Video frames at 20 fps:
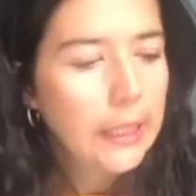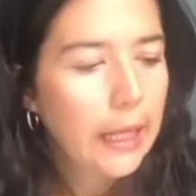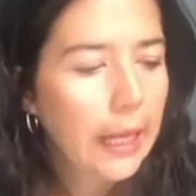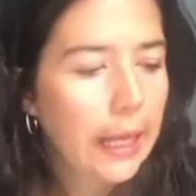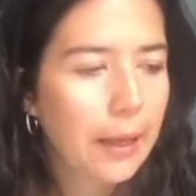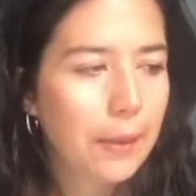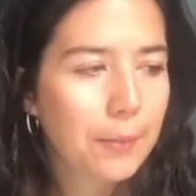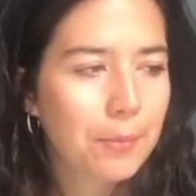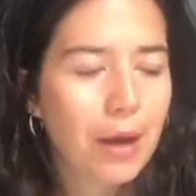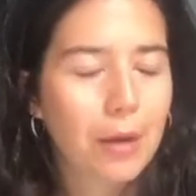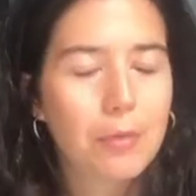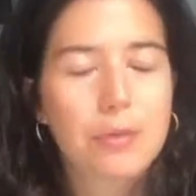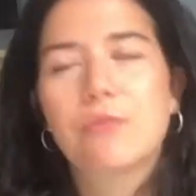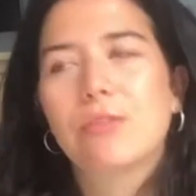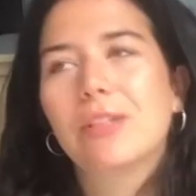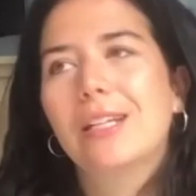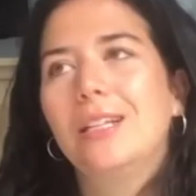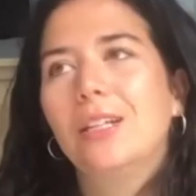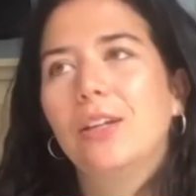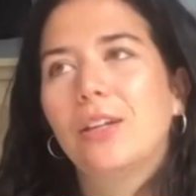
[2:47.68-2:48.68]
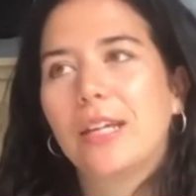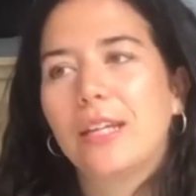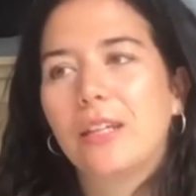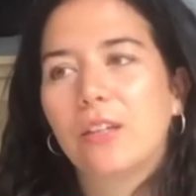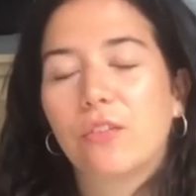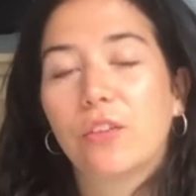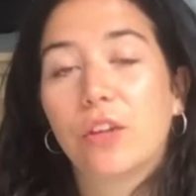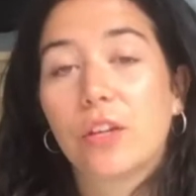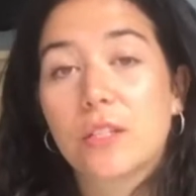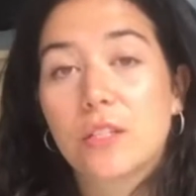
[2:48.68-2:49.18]
I was really lucky in the
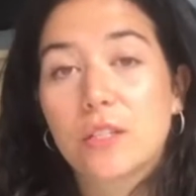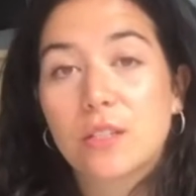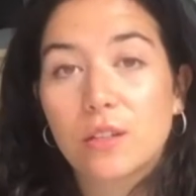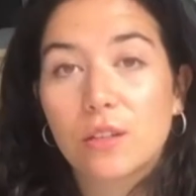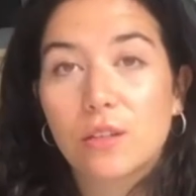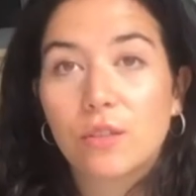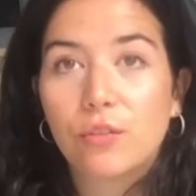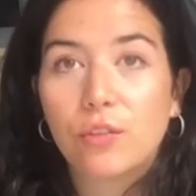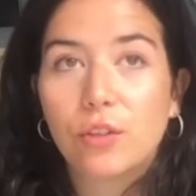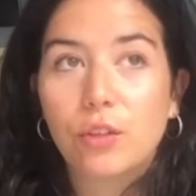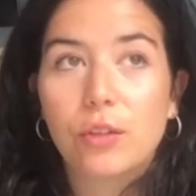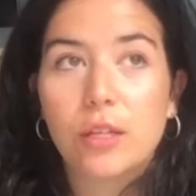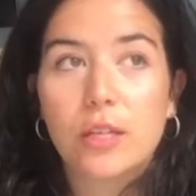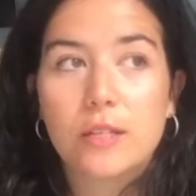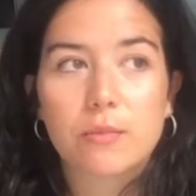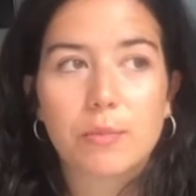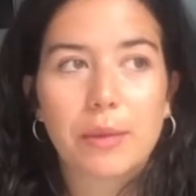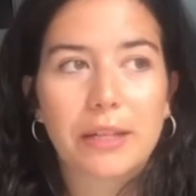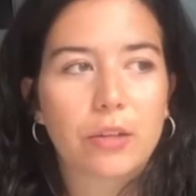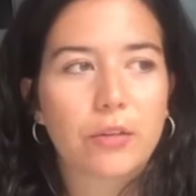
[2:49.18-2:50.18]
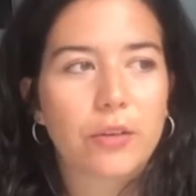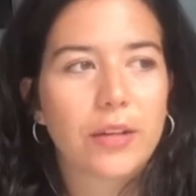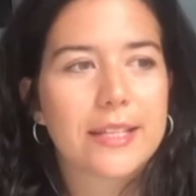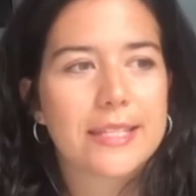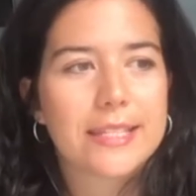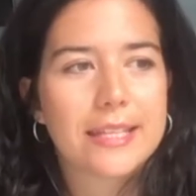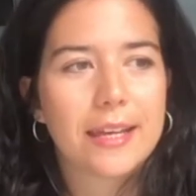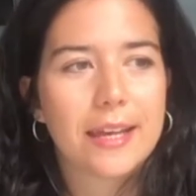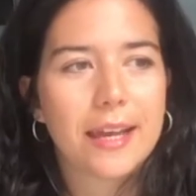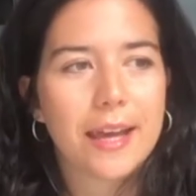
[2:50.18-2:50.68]
first few years of my career
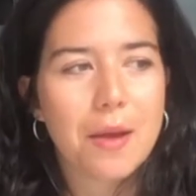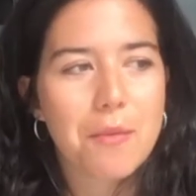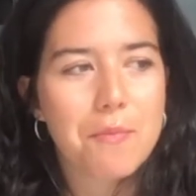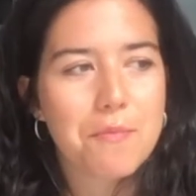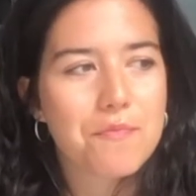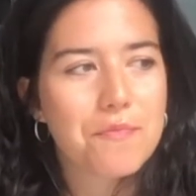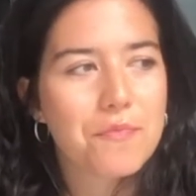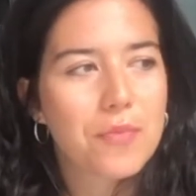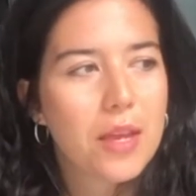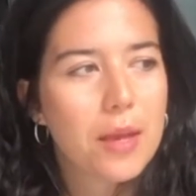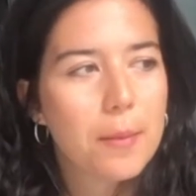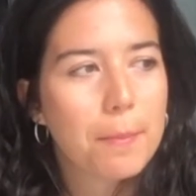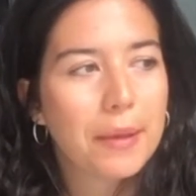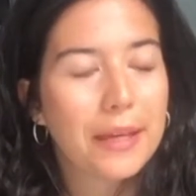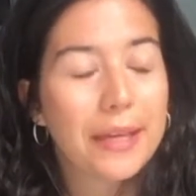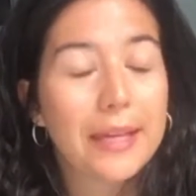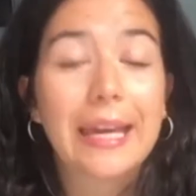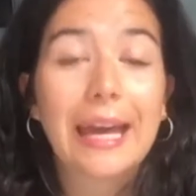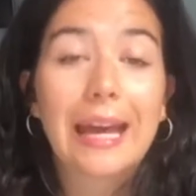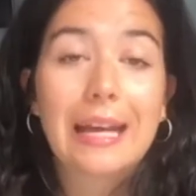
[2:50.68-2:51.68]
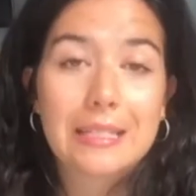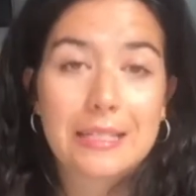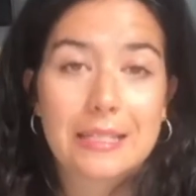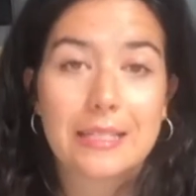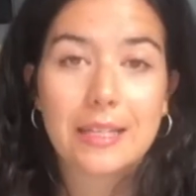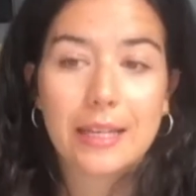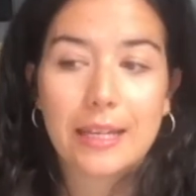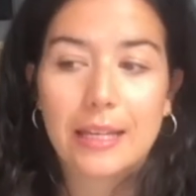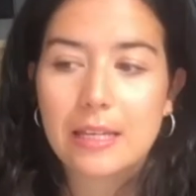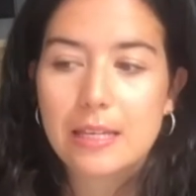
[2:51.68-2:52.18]
to be
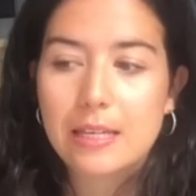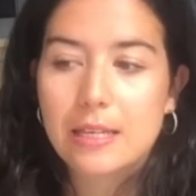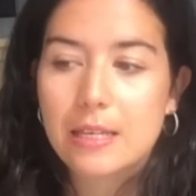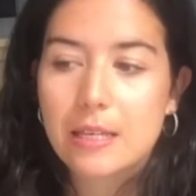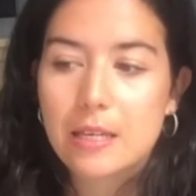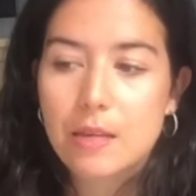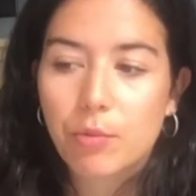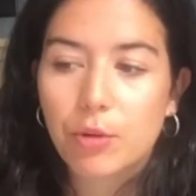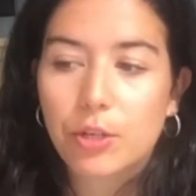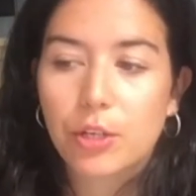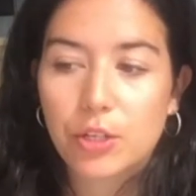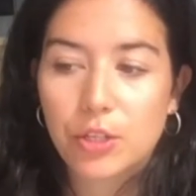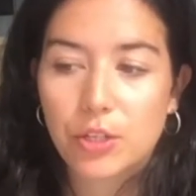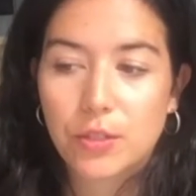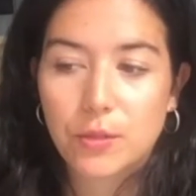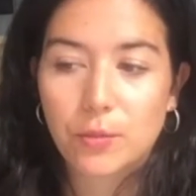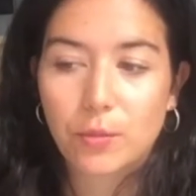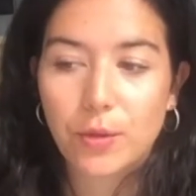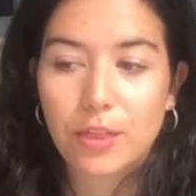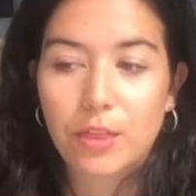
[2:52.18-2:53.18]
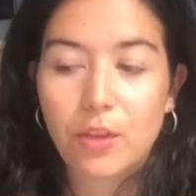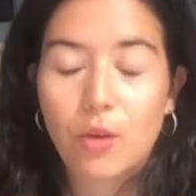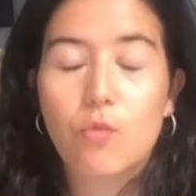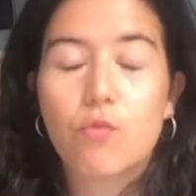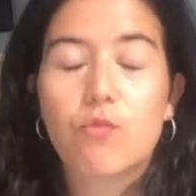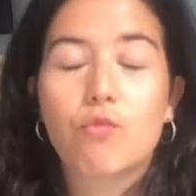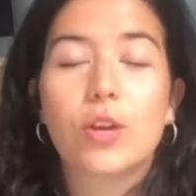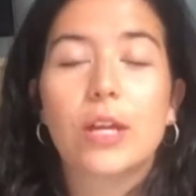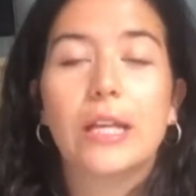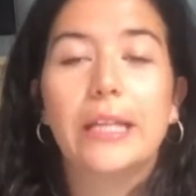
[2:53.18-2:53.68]
cast in productions with
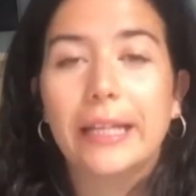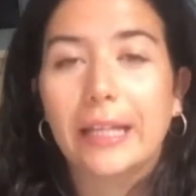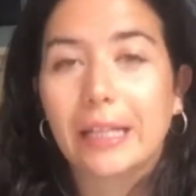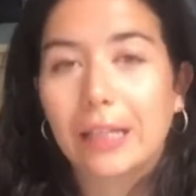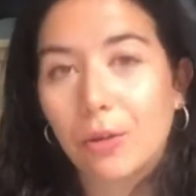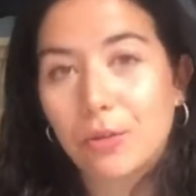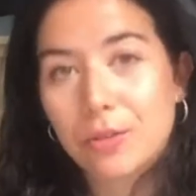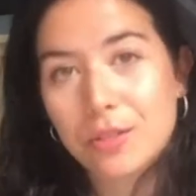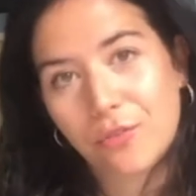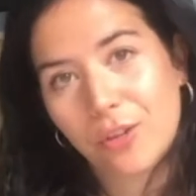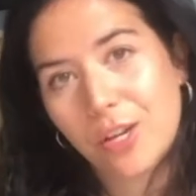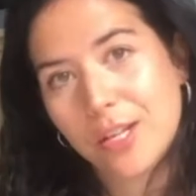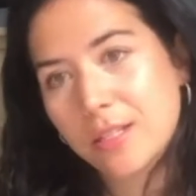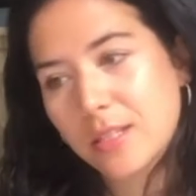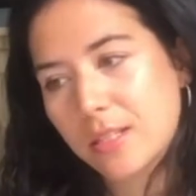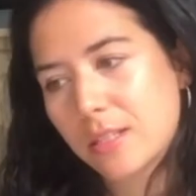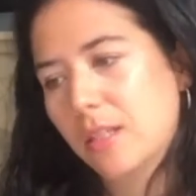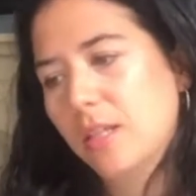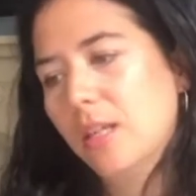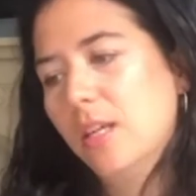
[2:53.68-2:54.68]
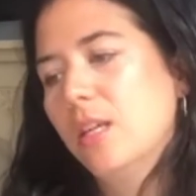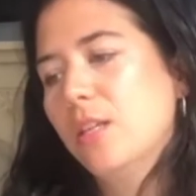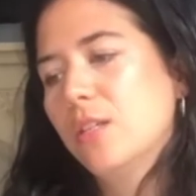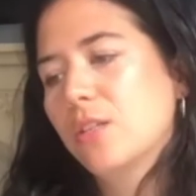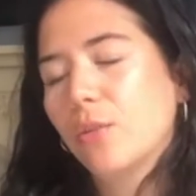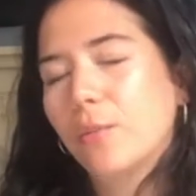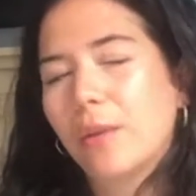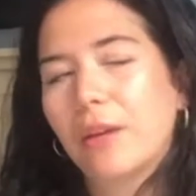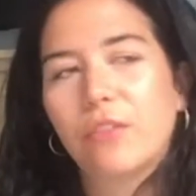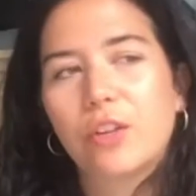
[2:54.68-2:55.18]
really close friends.
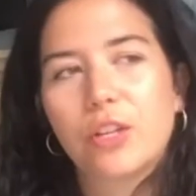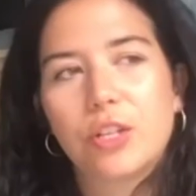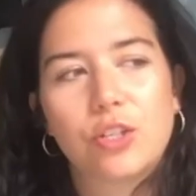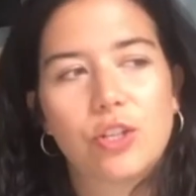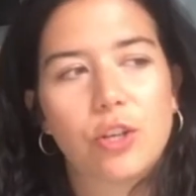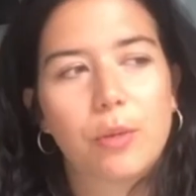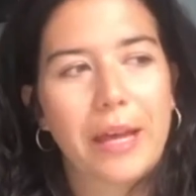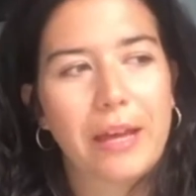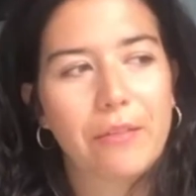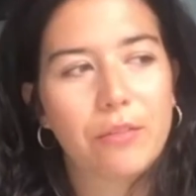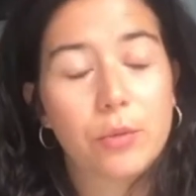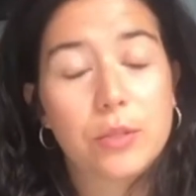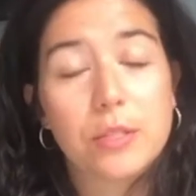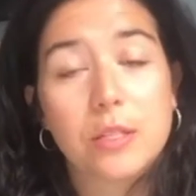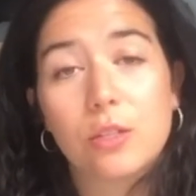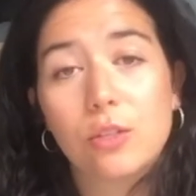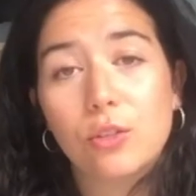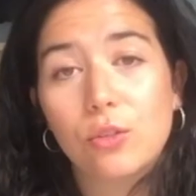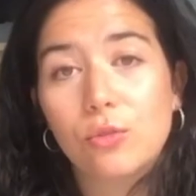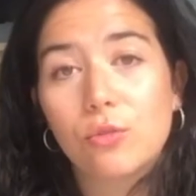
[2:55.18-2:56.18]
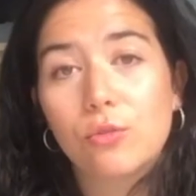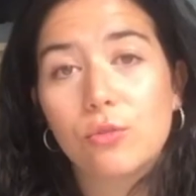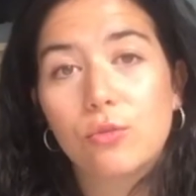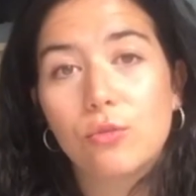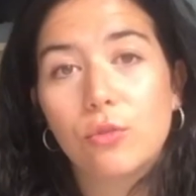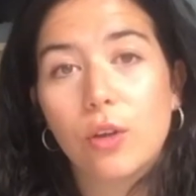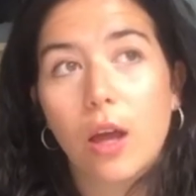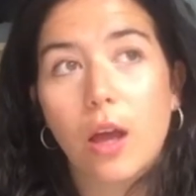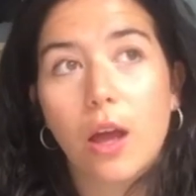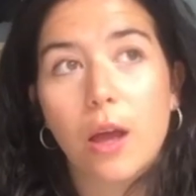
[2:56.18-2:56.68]
So my first job ever was a new
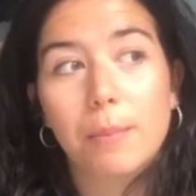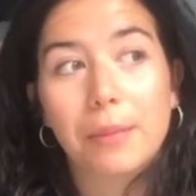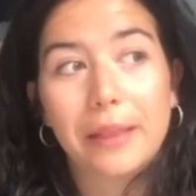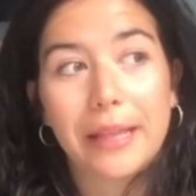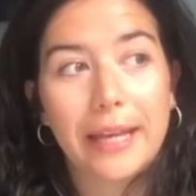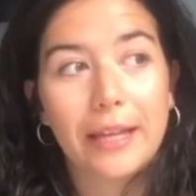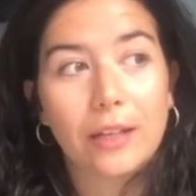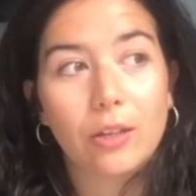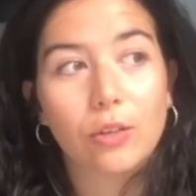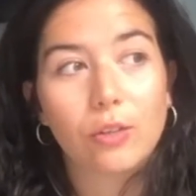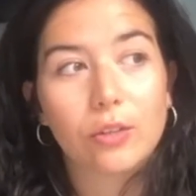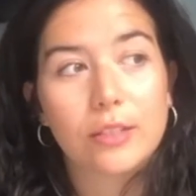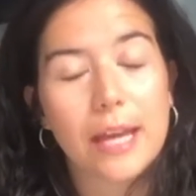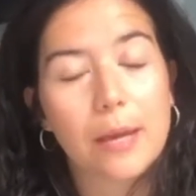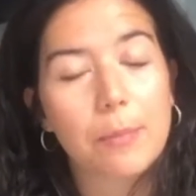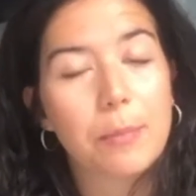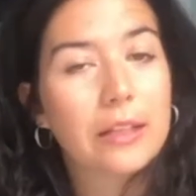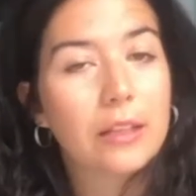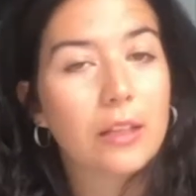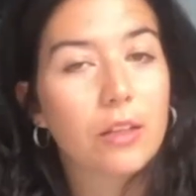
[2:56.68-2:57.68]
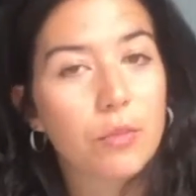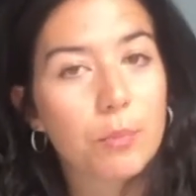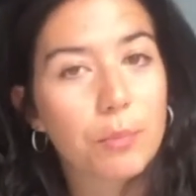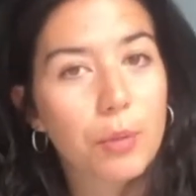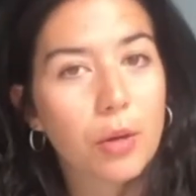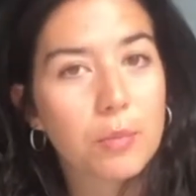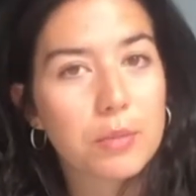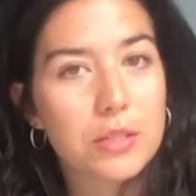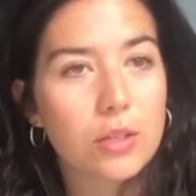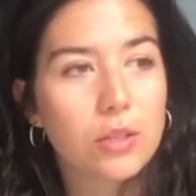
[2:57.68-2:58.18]
play called Epic Love and
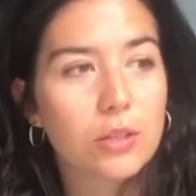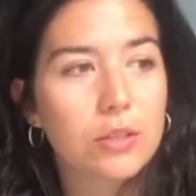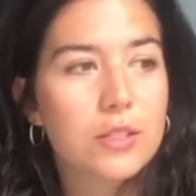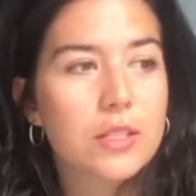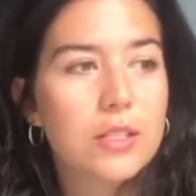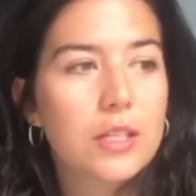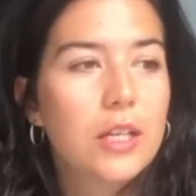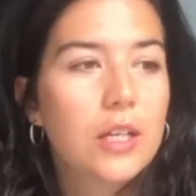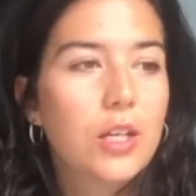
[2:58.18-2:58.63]
Pop Songs,